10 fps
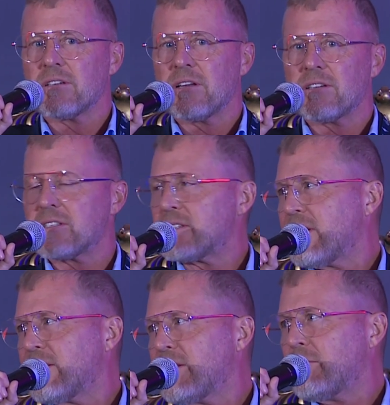
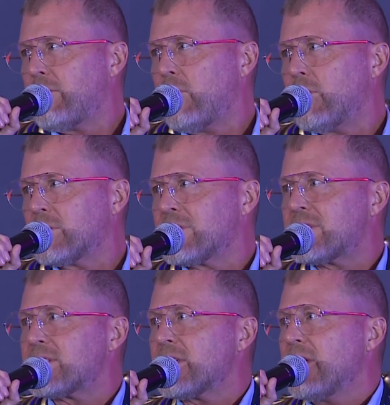understand the
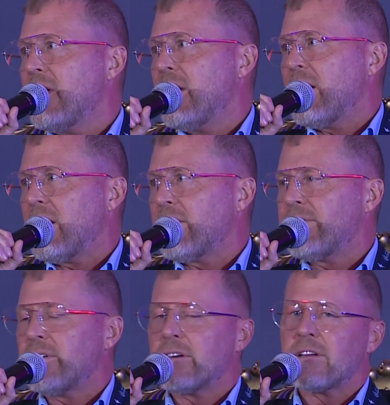importance of
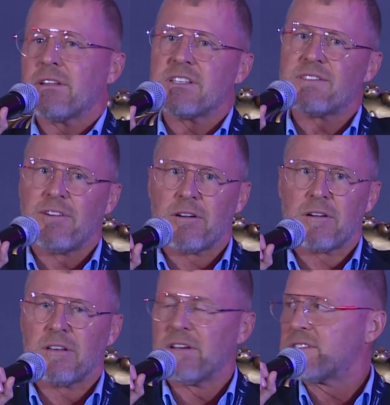these fire
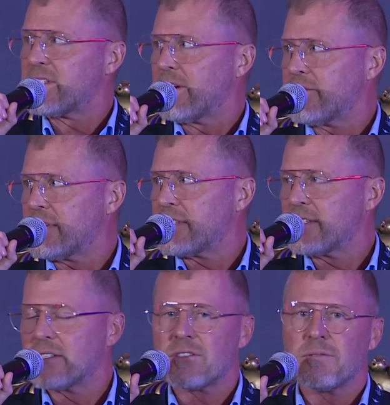and life safety
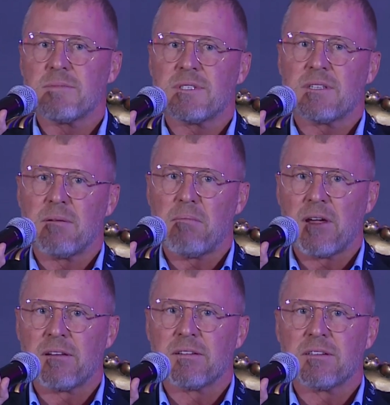systems, their
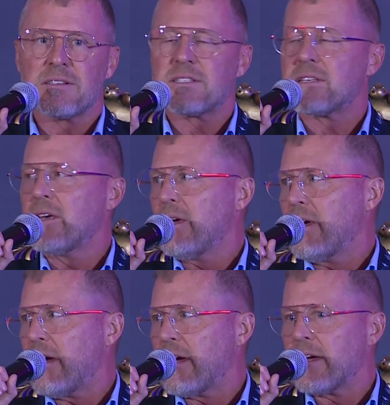maintenance,
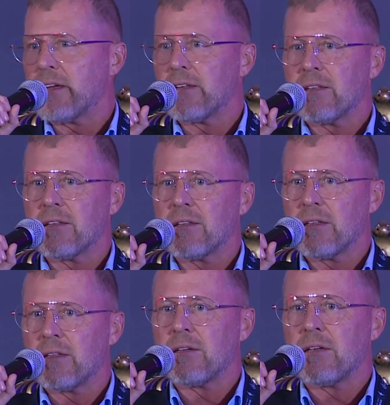and
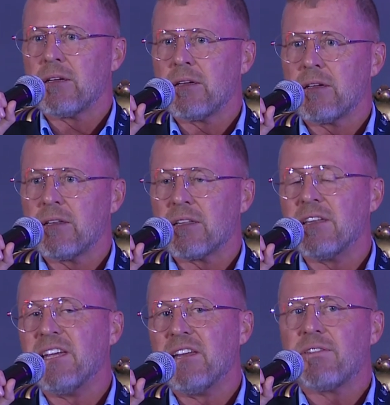the
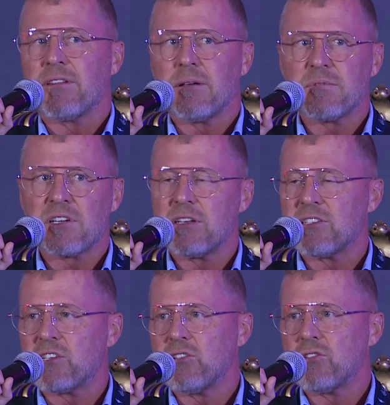need for them to
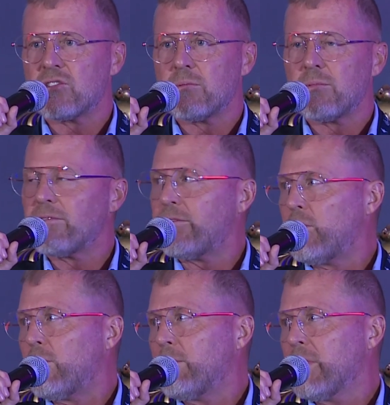continue to
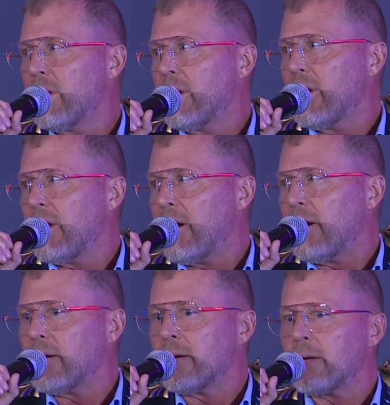perform.
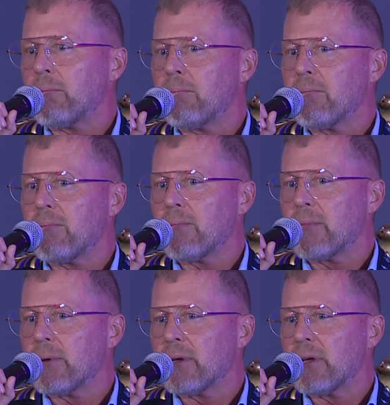
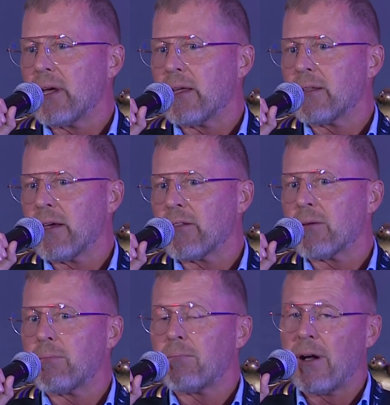The other
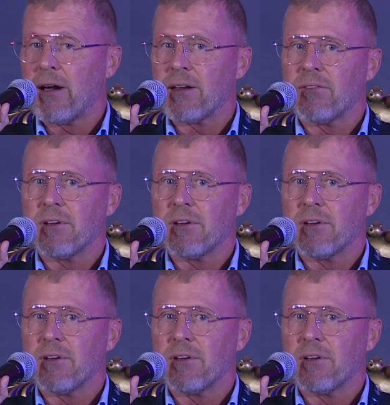part of